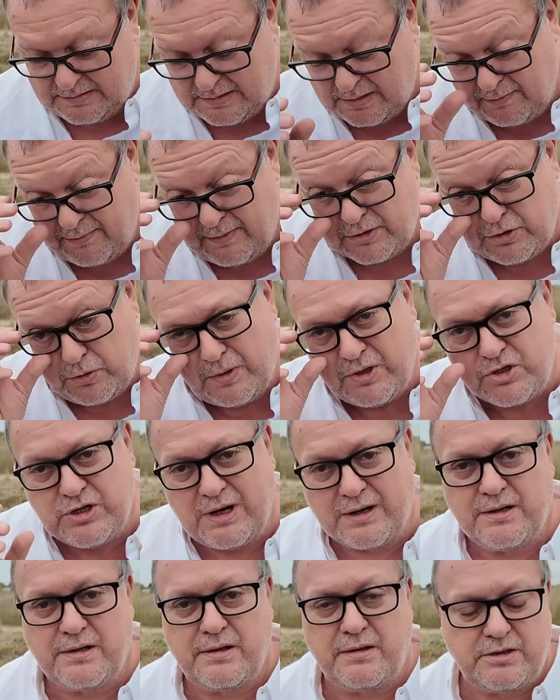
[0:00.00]
Go for it. I just
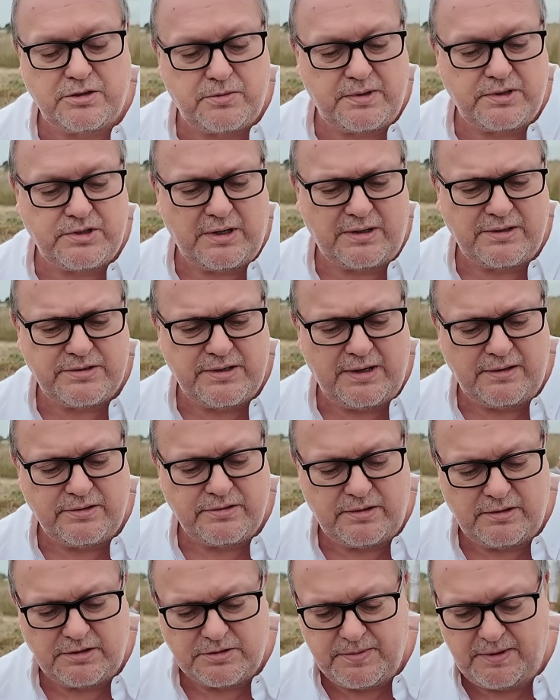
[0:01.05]
want to check the
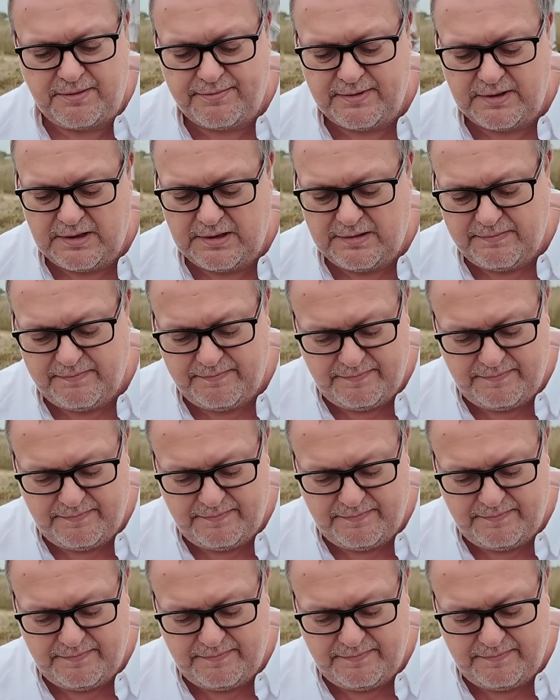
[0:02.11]
settings on it, to be fair.